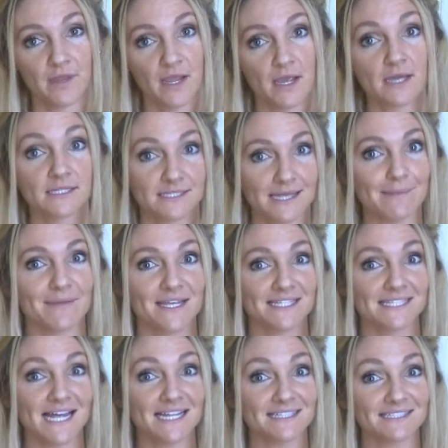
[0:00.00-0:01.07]
Does that make
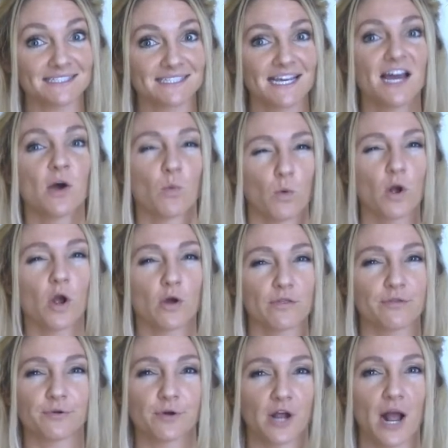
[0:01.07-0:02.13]
sense? We'll go
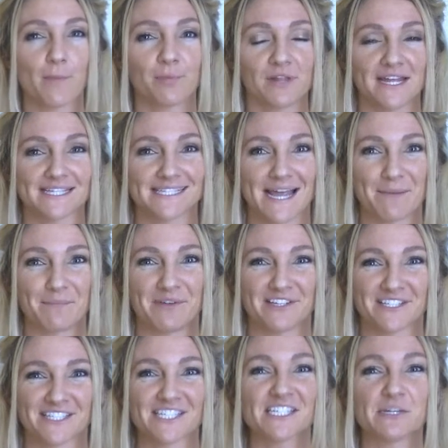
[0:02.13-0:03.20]
through a couple
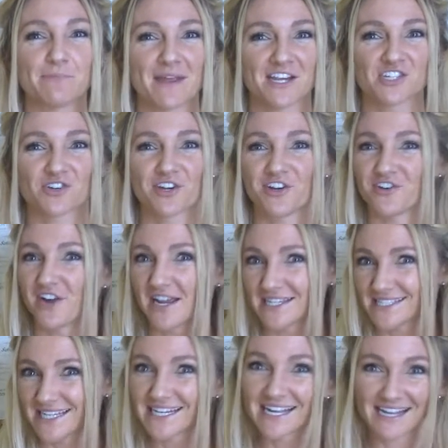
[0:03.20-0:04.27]
examples to make sure you're
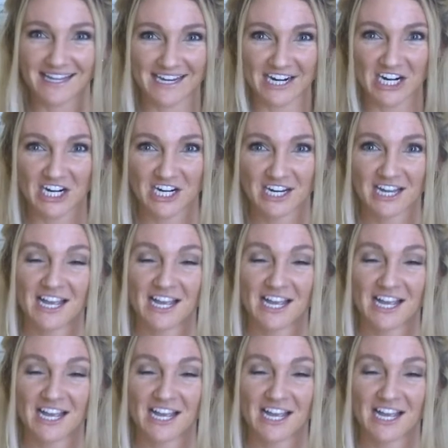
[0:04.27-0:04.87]
nice and clear.